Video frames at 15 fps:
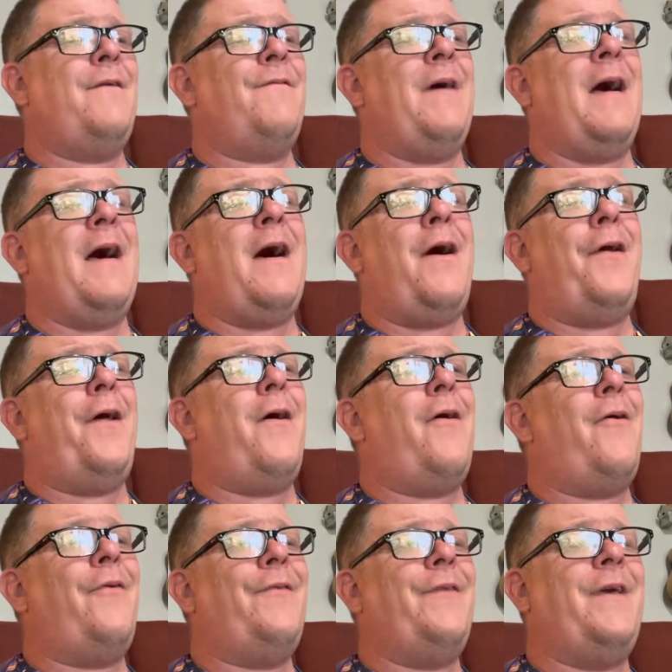out
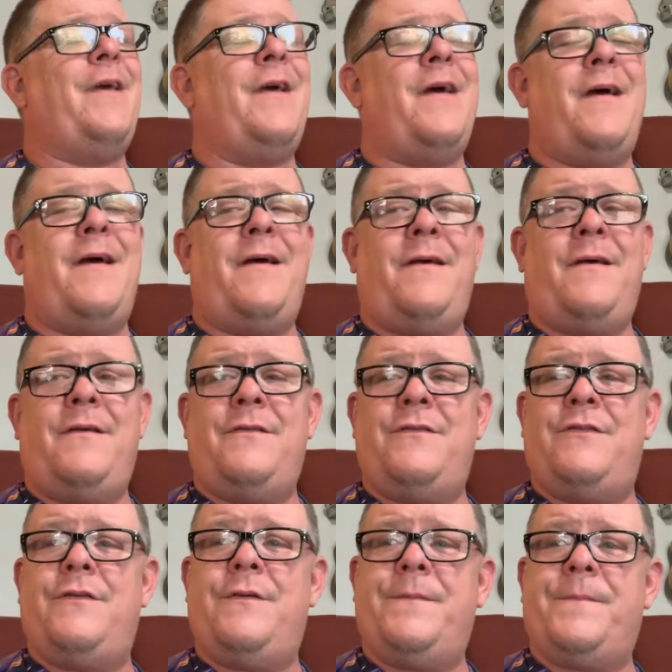on the
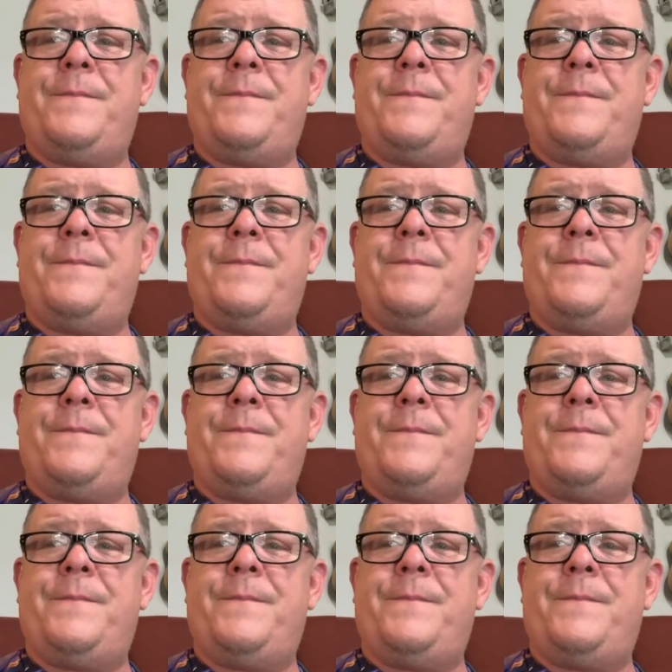edge